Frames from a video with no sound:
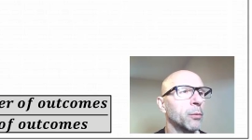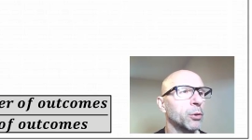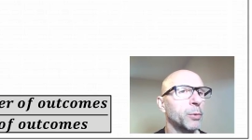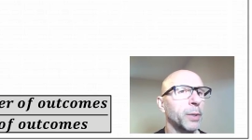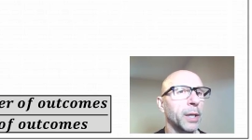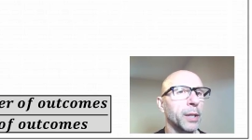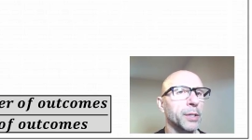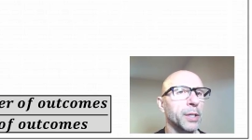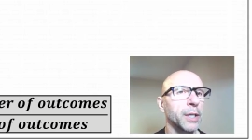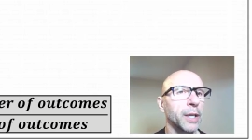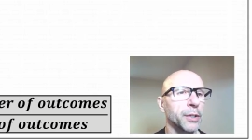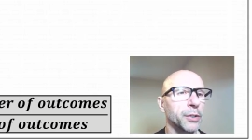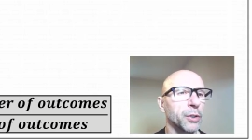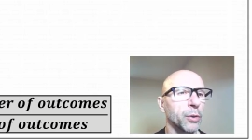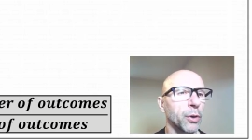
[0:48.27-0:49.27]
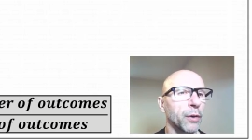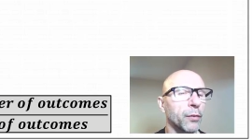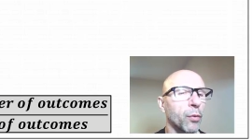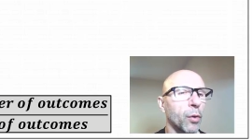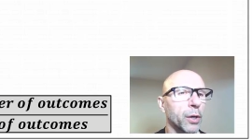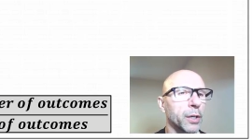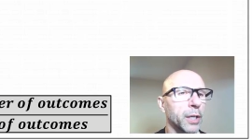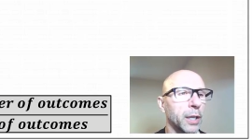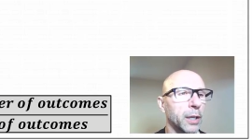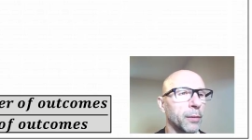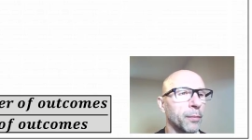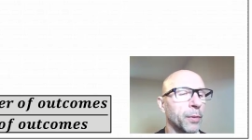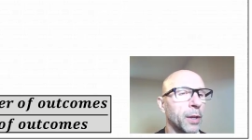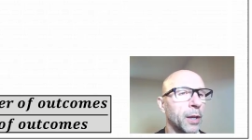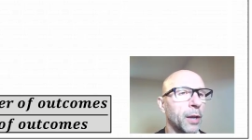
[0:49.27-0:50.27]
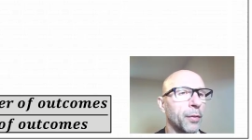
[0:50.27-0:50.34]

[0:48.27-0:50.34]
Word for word: which we can see is 214.